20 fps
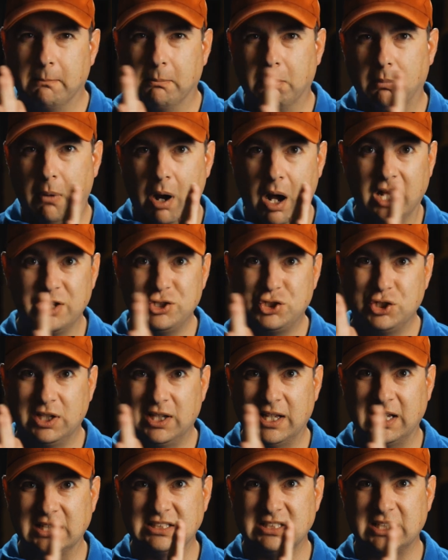
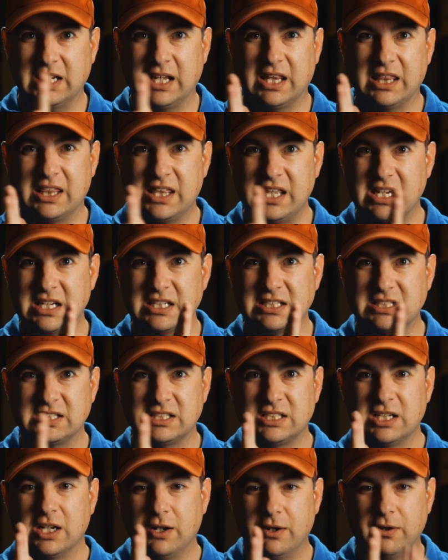modulates like
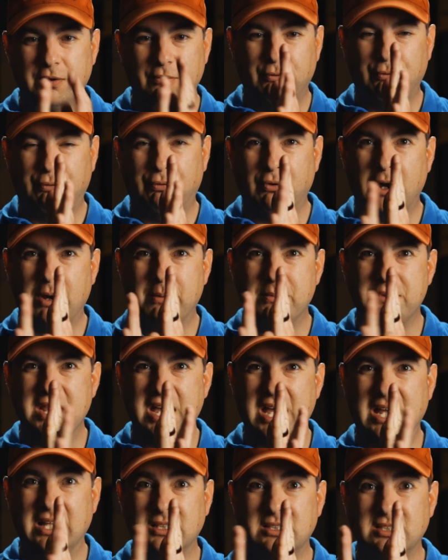this from
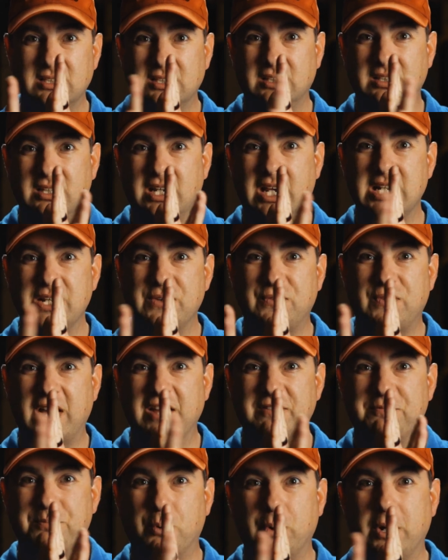that
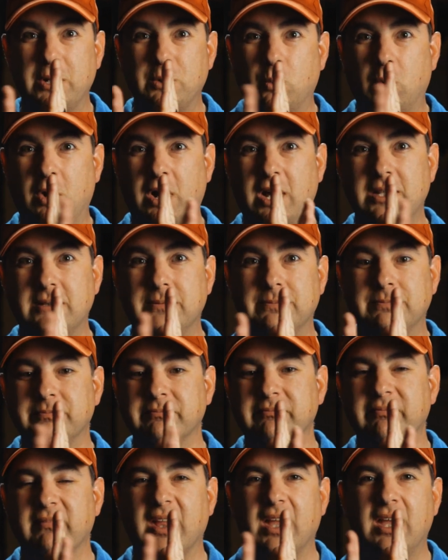95.1,
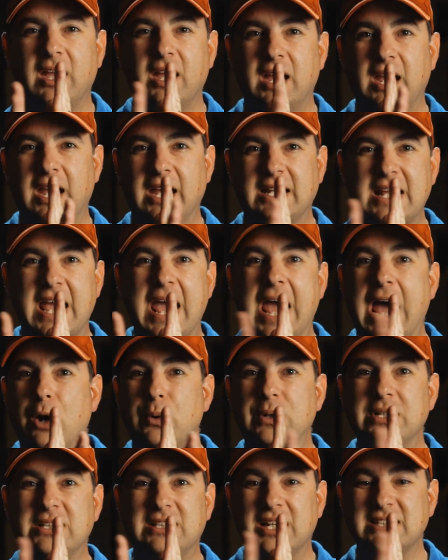and
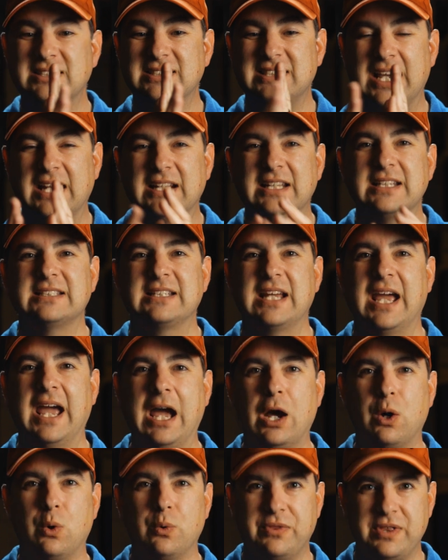how it does that is
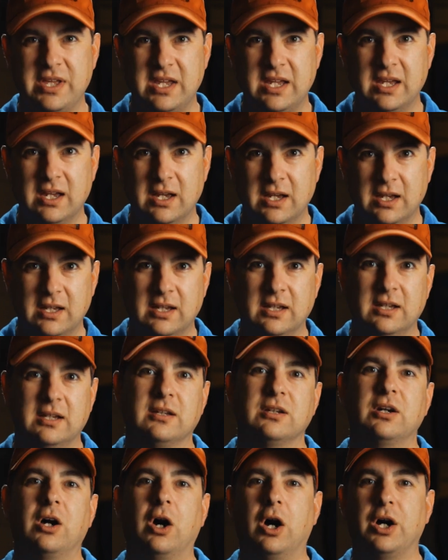how the
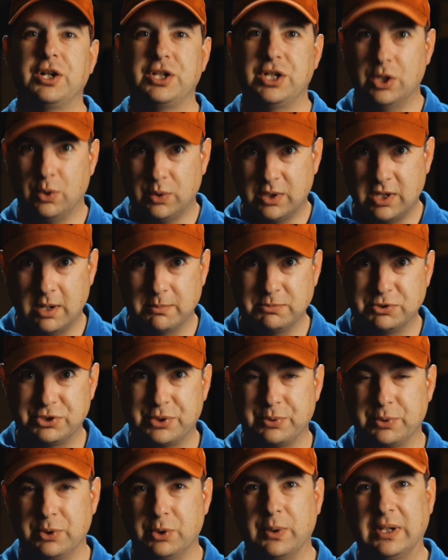audio comes
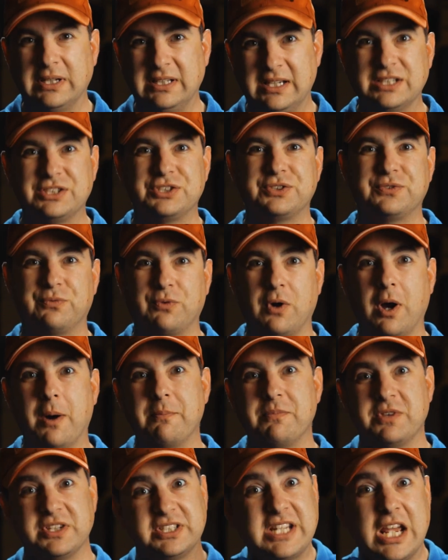through and gets
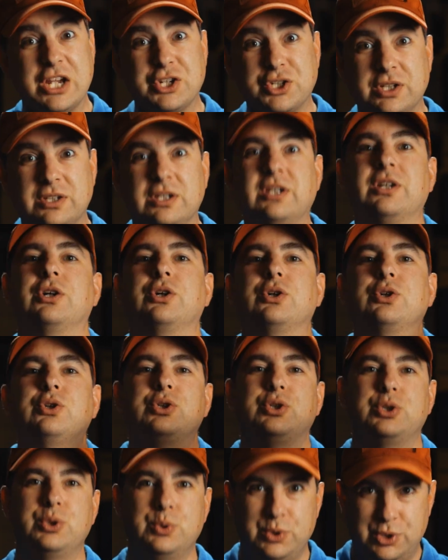from the station
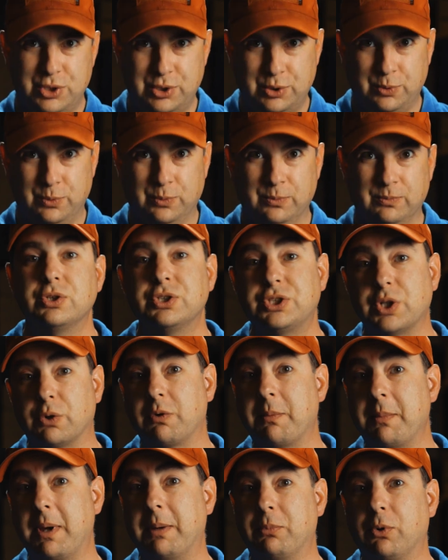to you. So
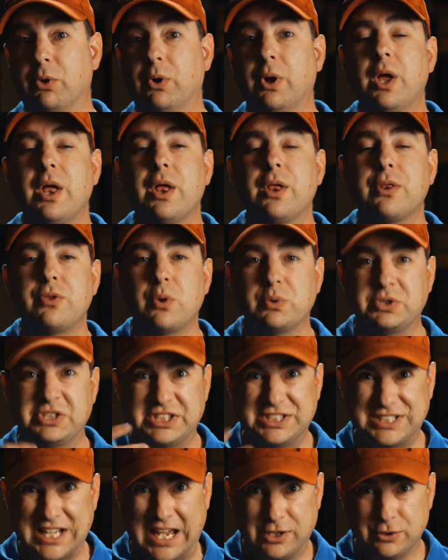remember, those
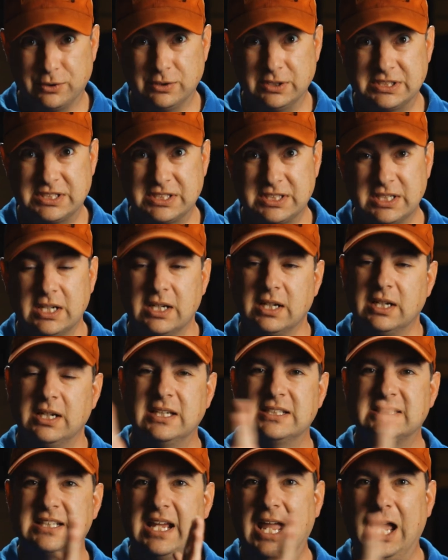cycles
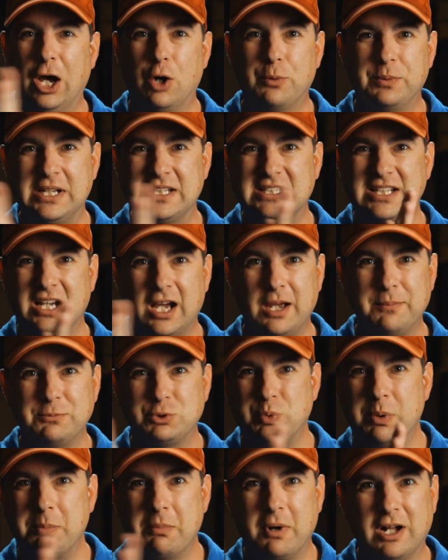is how many
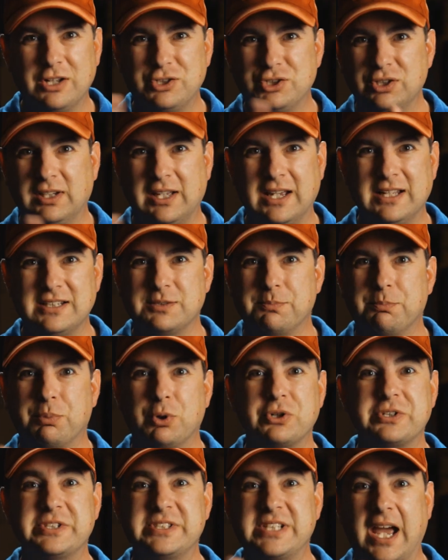times we modulate
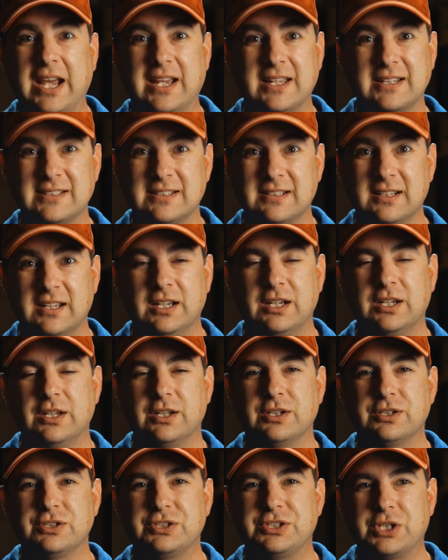per second.
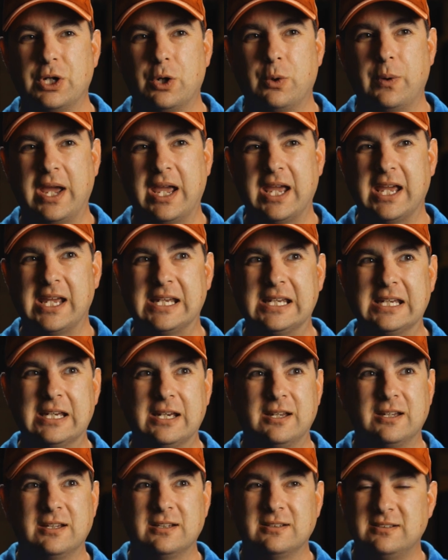So a
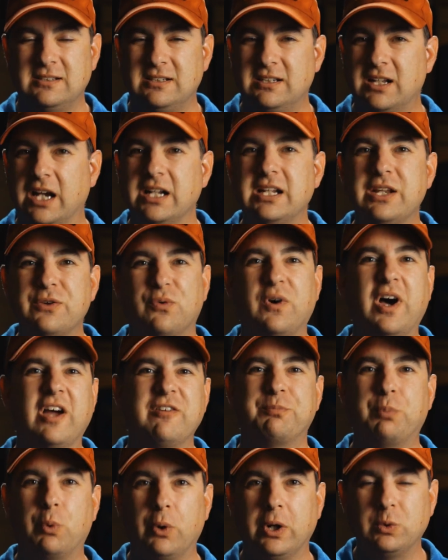
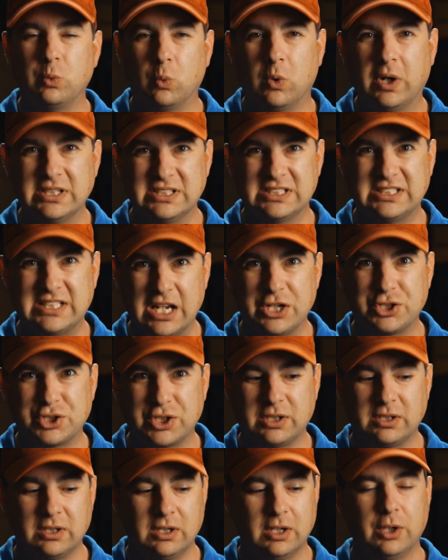95.1
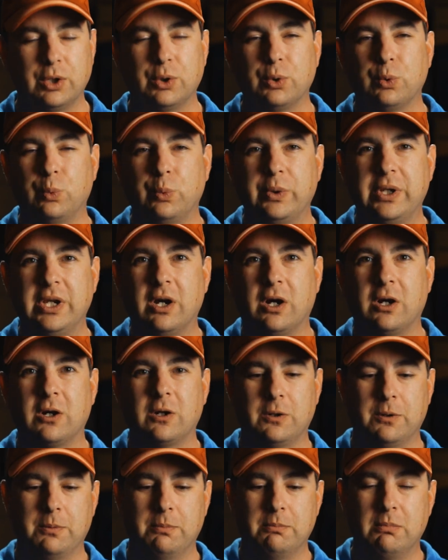station, we
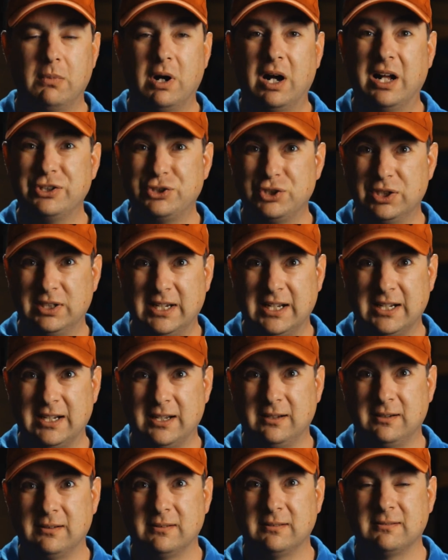are
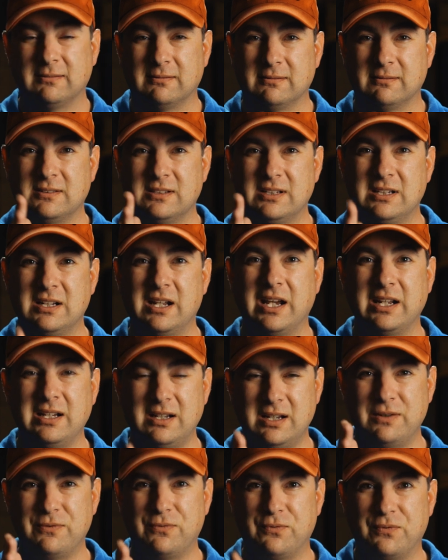modulating
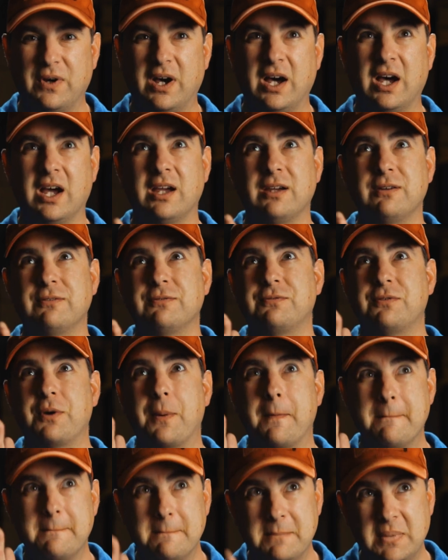
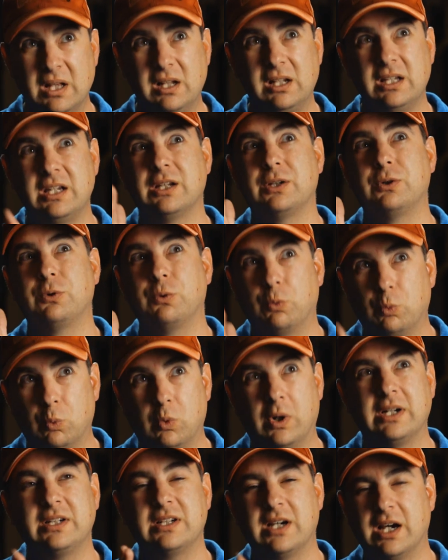
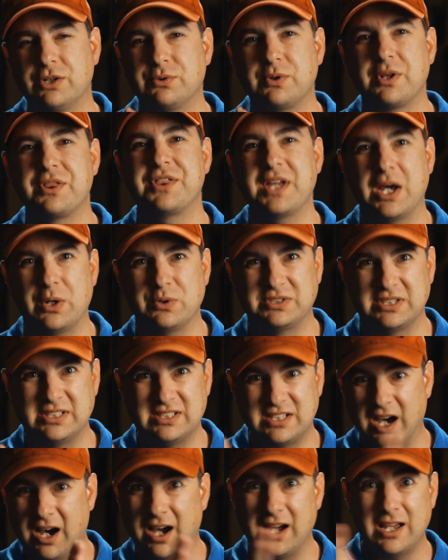
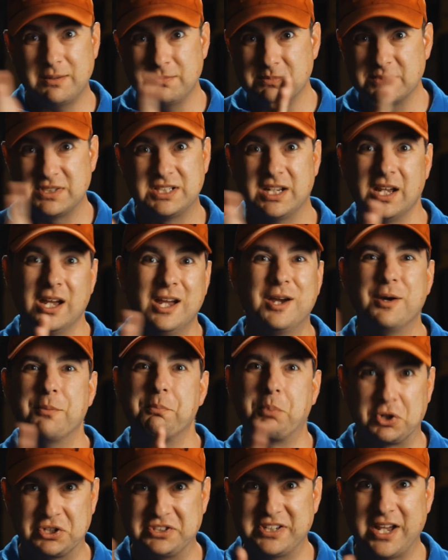95,100,000 times
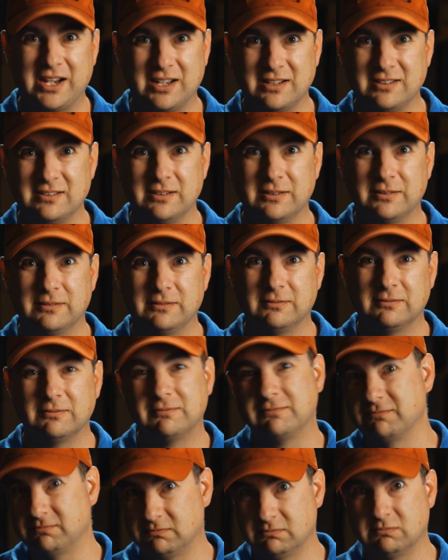per second.
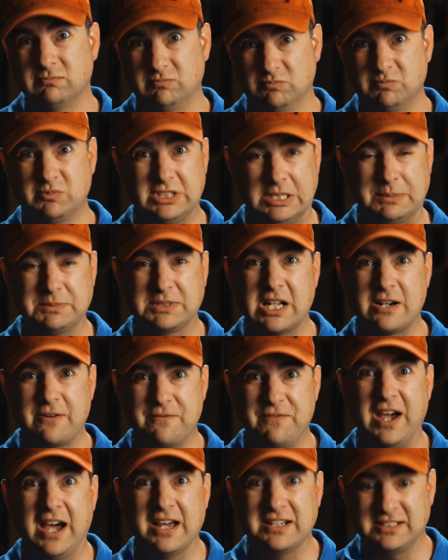Seems kind
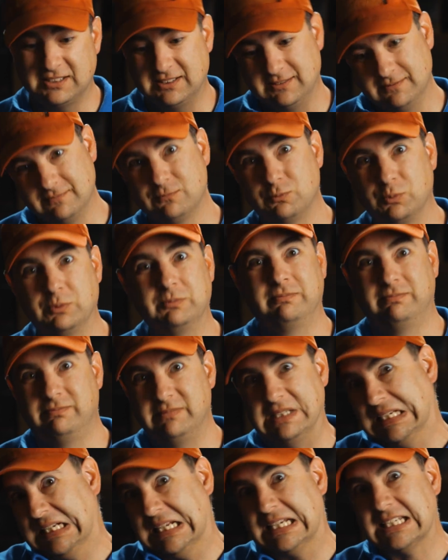of fast. Well,
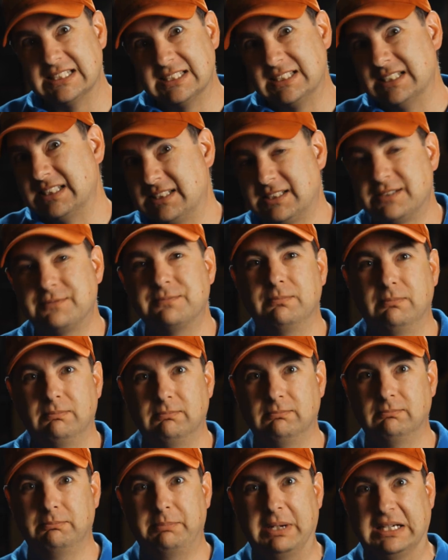it is. It's
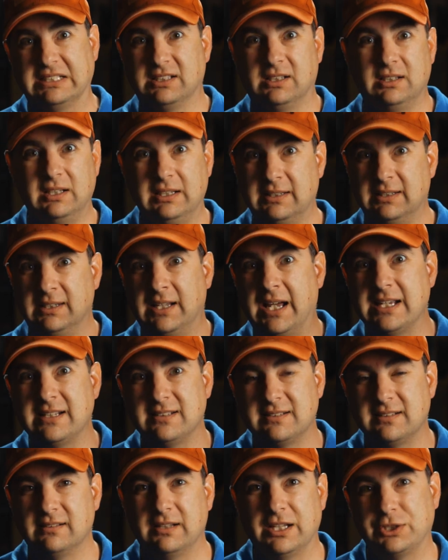basically
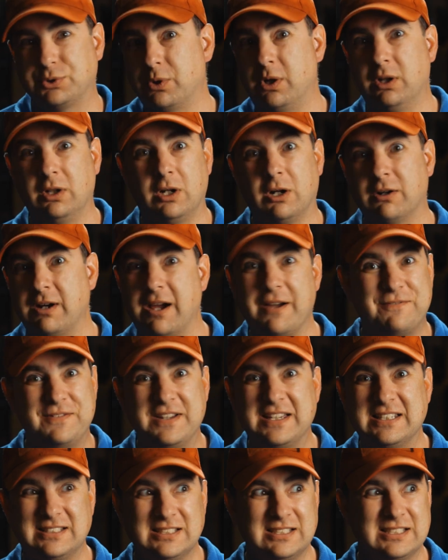light. That's all RF
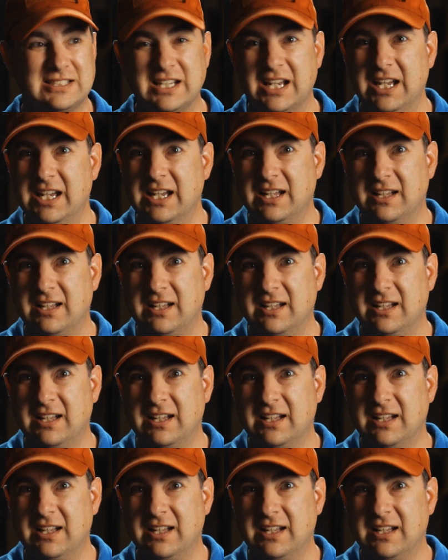is